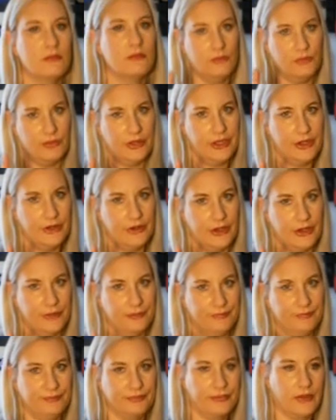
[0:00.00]
Bring your
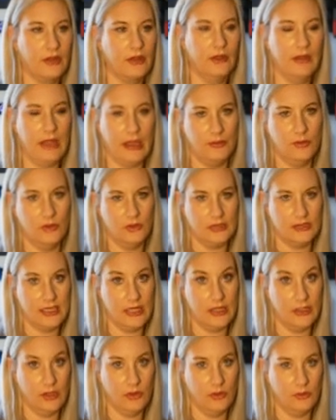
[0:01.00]
own. They will
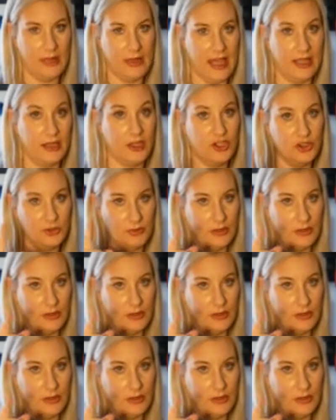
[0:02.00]
sell you a package,